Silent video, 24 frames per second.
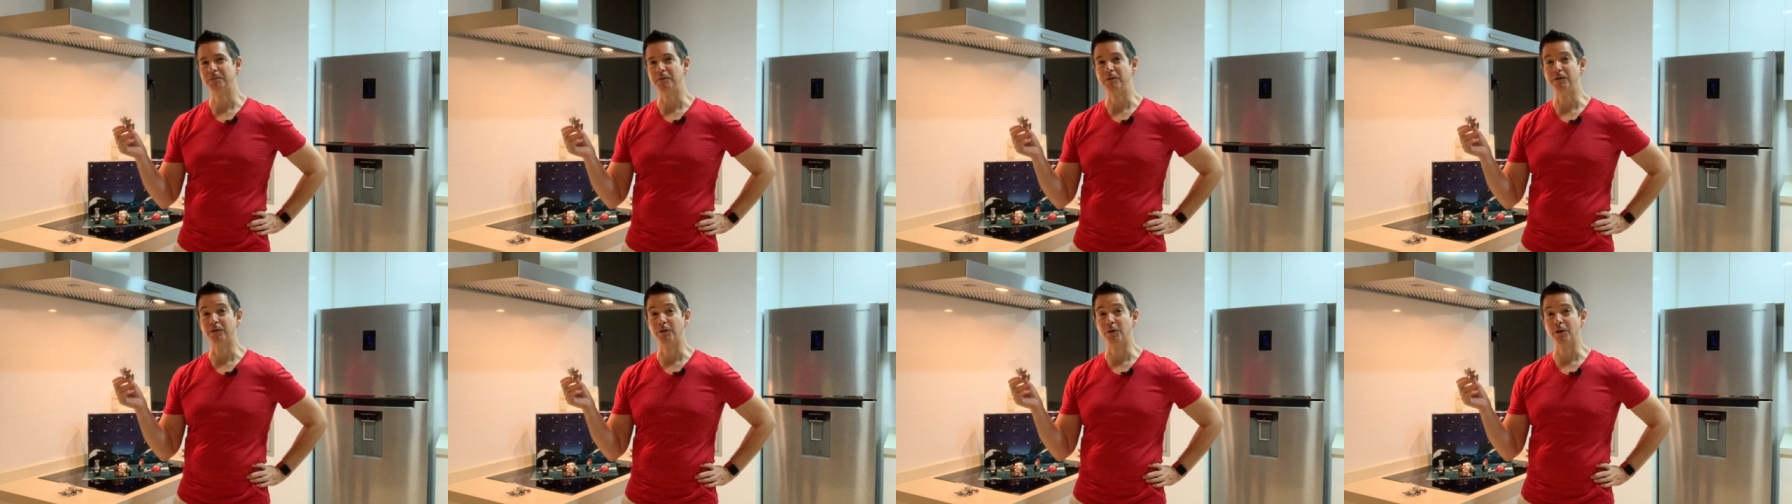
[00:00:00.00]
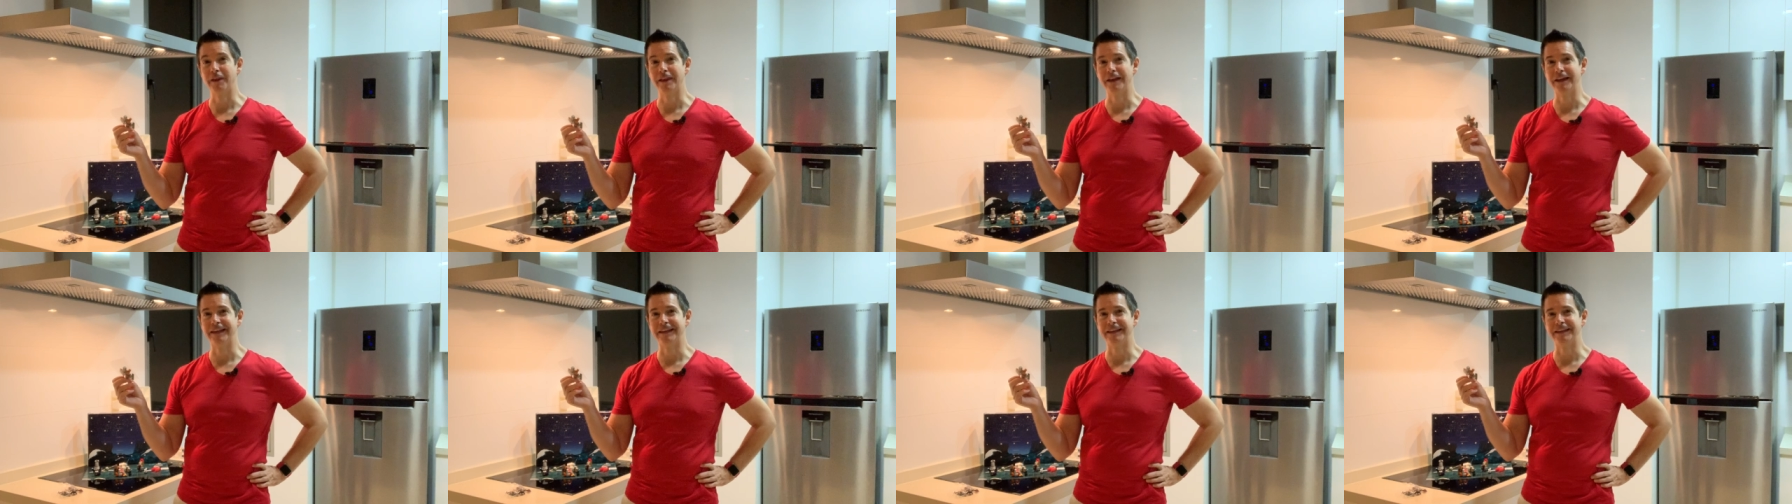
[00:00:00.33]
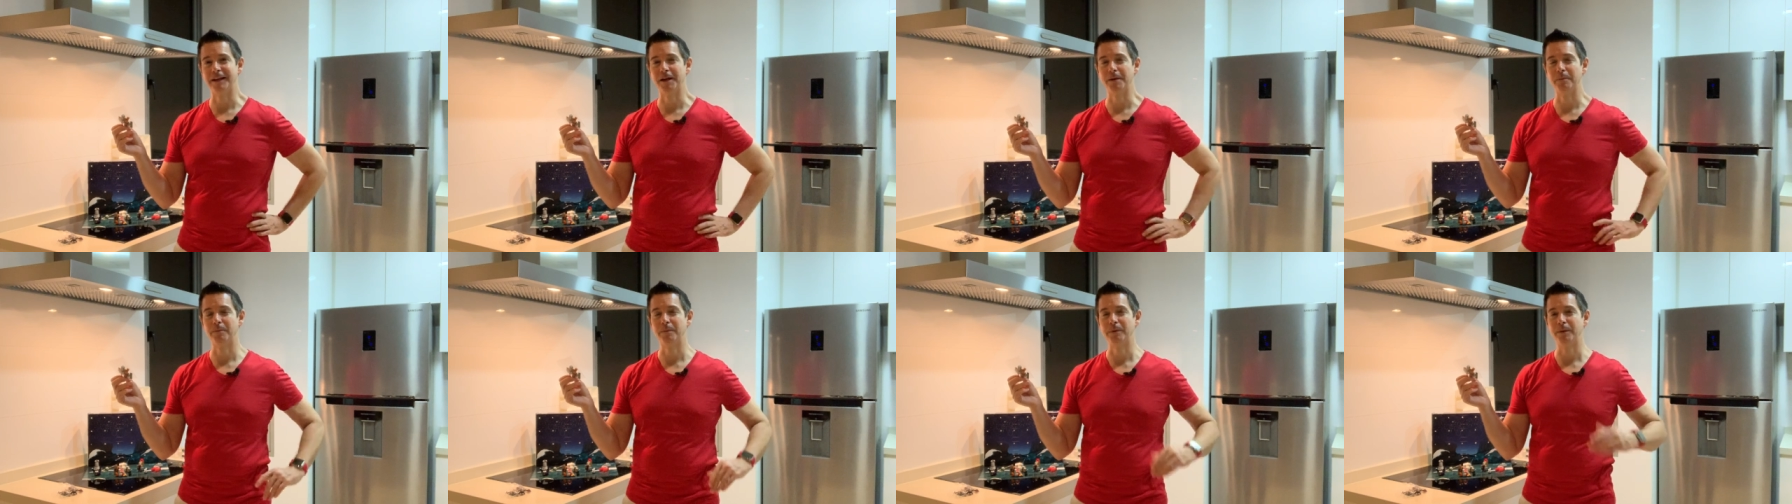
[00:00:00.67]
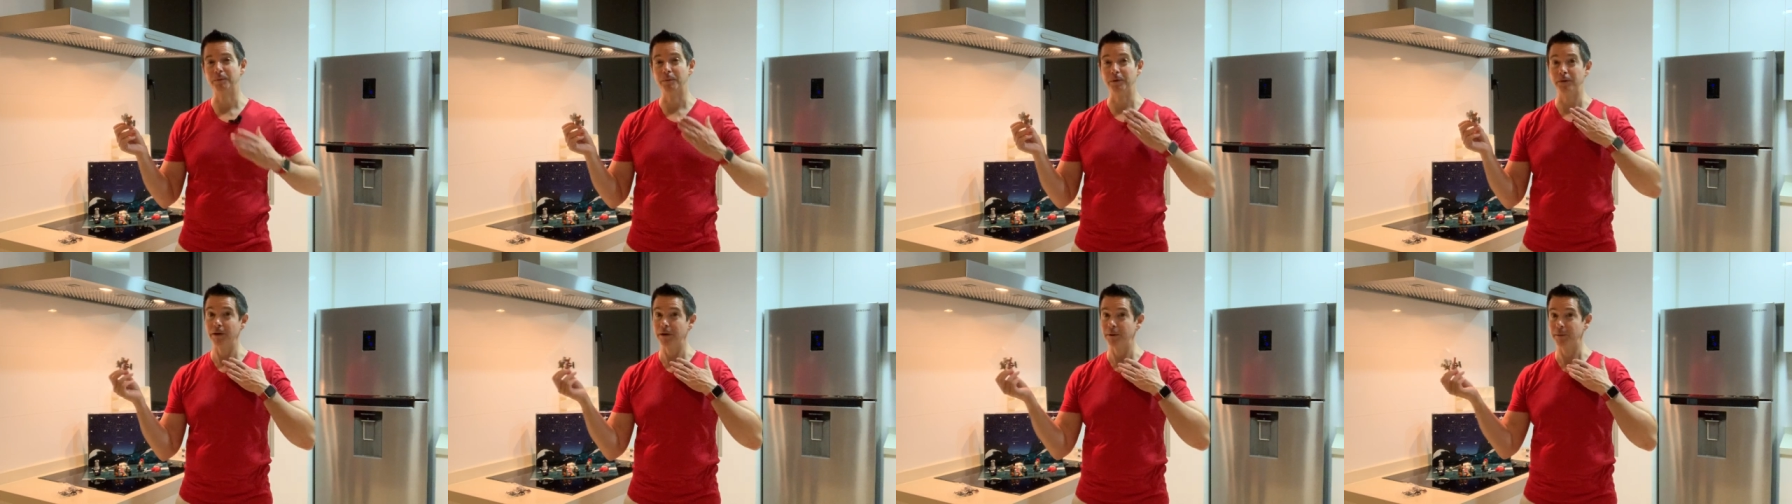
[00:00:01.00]
before they ended up
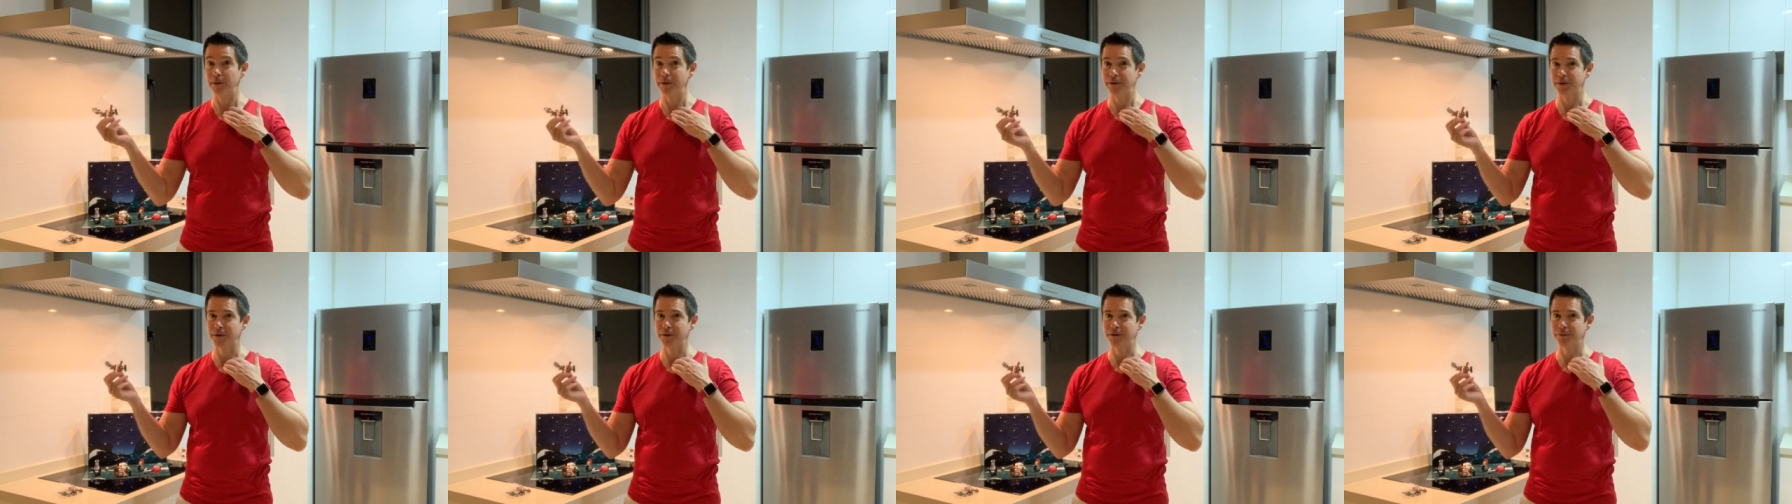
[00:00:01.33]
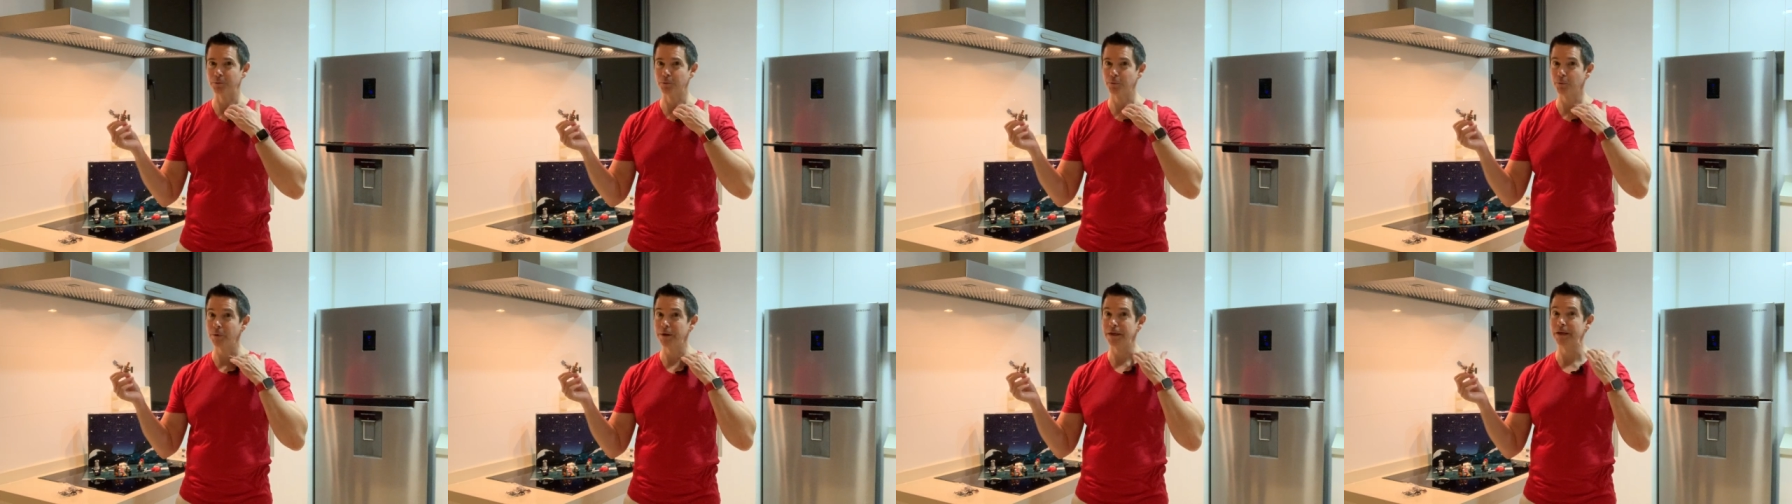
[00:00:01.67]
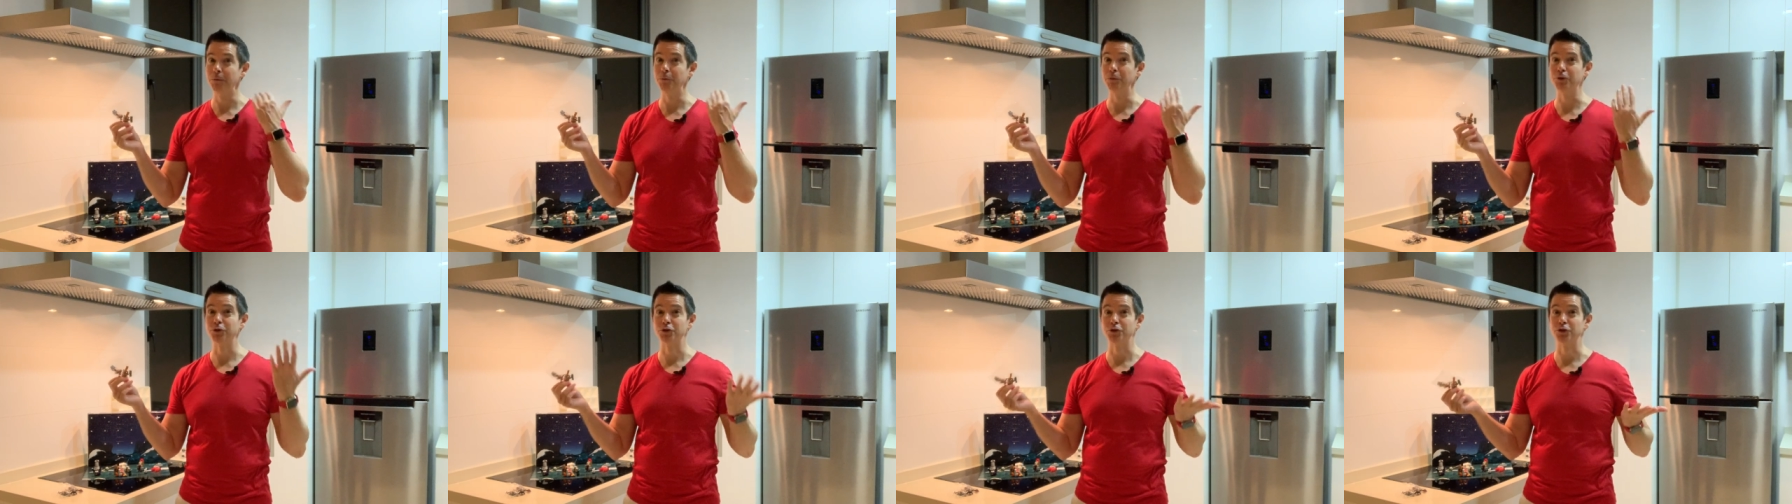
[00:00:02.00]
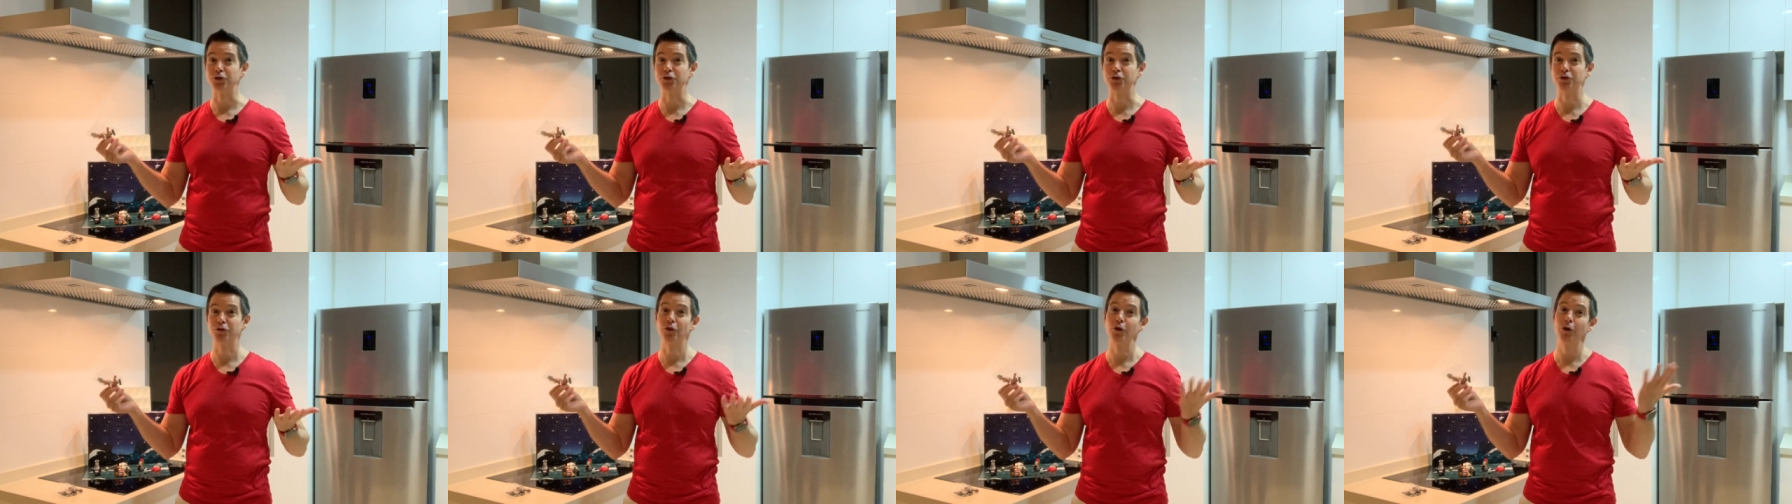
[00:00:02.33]
well, it was
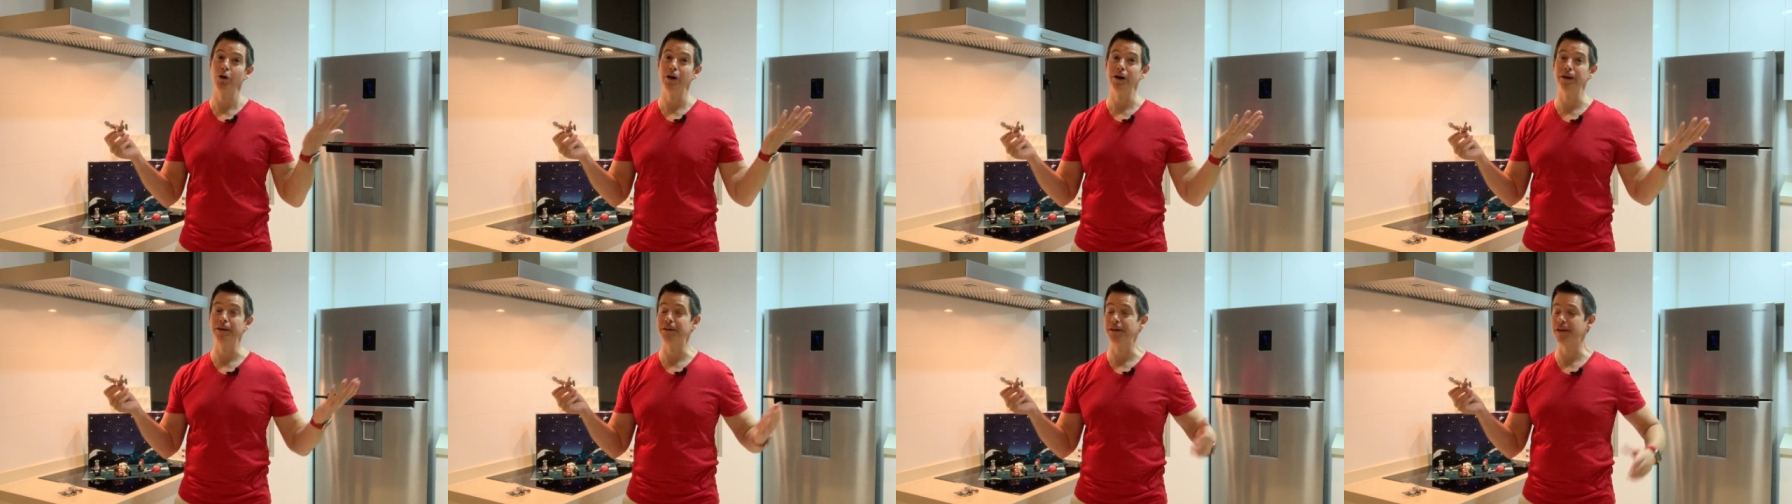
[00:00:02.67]
destroyed.